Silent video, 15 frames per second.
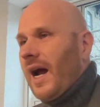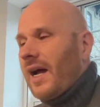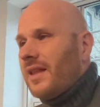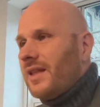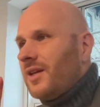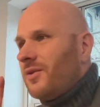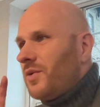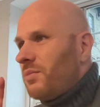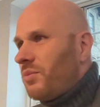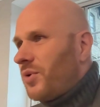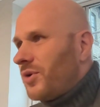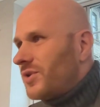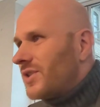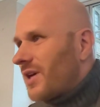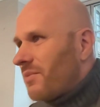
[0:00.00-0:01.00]
And we
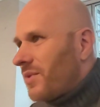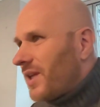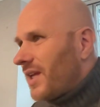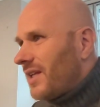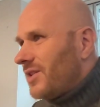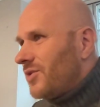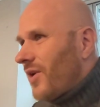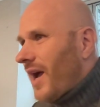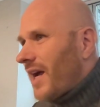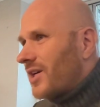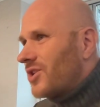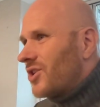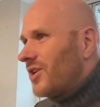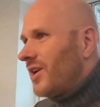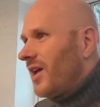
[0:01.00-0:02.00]
put something into
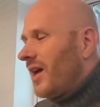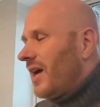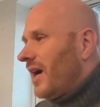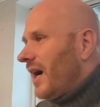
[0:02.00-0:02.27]
action.